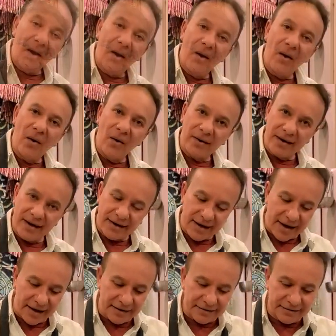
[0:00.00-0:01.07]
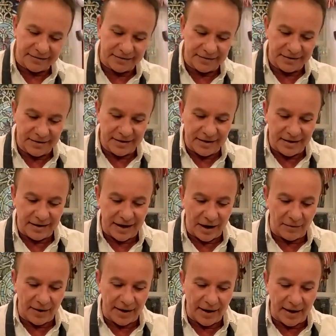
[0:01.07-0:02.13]
Okay, guys. Now
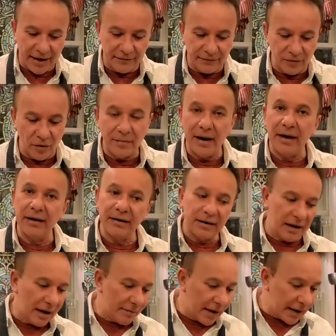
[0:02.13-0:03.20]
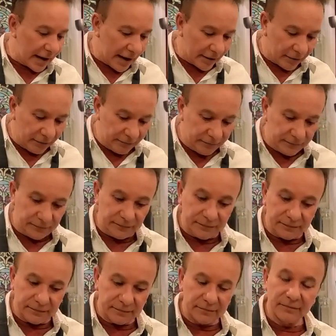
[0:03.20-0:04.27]
I have all my avocado
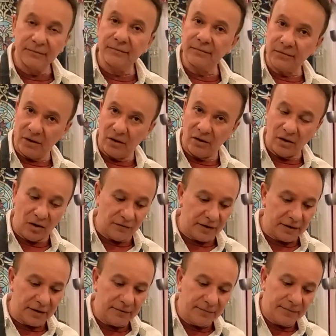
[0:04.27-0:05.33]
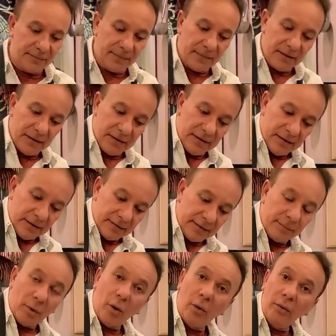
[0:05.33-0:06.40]
over here in the
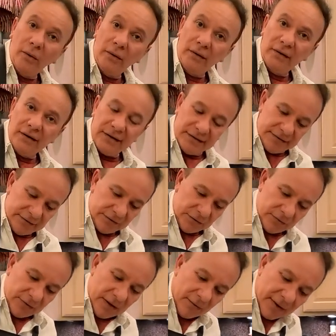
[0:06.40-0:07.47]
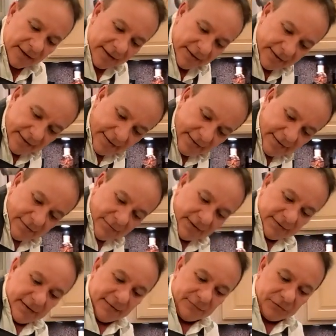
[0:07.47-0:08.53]
bowl. So now what
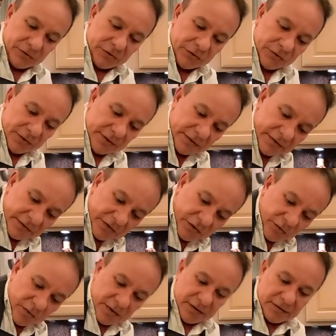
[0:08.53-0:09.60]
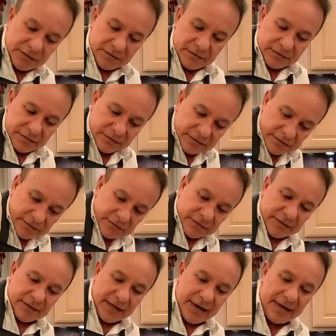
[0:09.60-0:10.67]
I have to do is squeeze. See
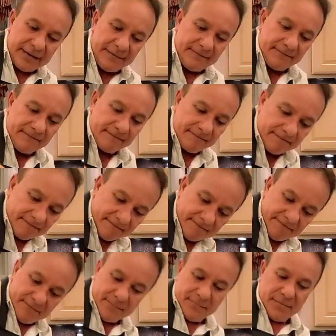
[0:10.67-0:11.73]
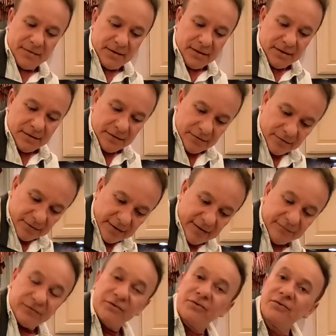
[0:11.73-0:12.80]
that? You have
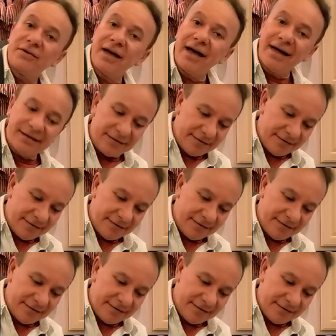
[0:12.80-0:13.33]
to do that.